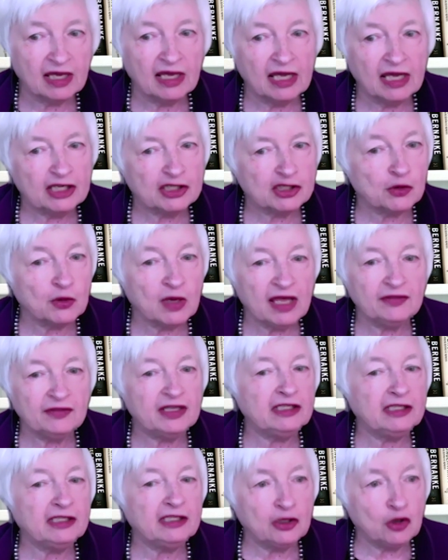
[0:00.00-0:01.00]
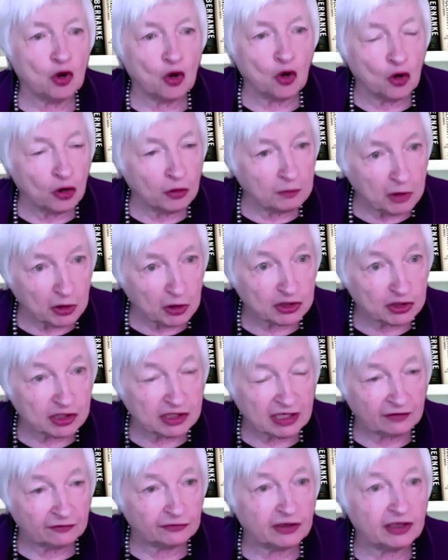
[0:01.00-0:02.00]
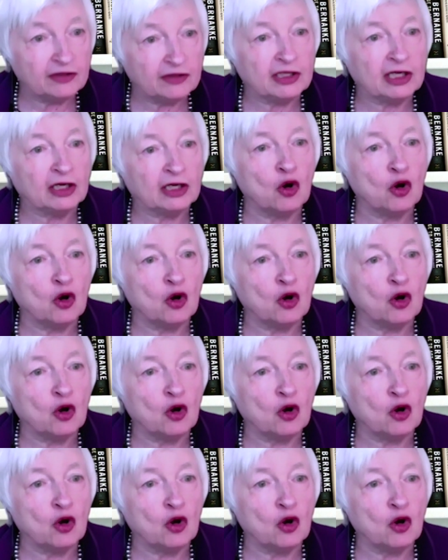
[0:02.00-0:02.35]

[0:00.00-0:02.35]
So they did almost everything,